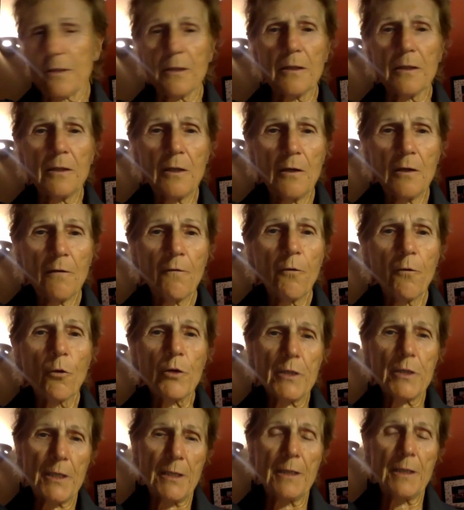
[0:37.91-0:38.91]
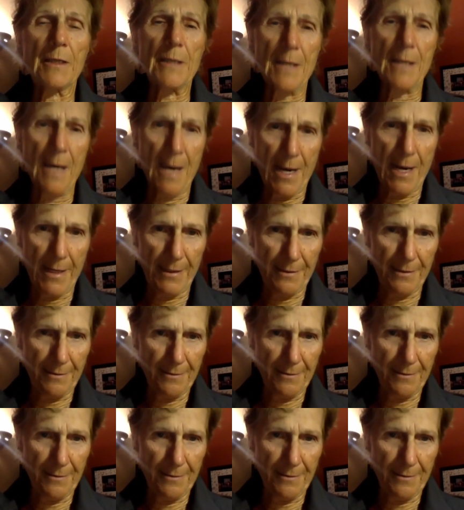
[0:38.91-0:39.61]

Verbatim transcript: to 14 and 9.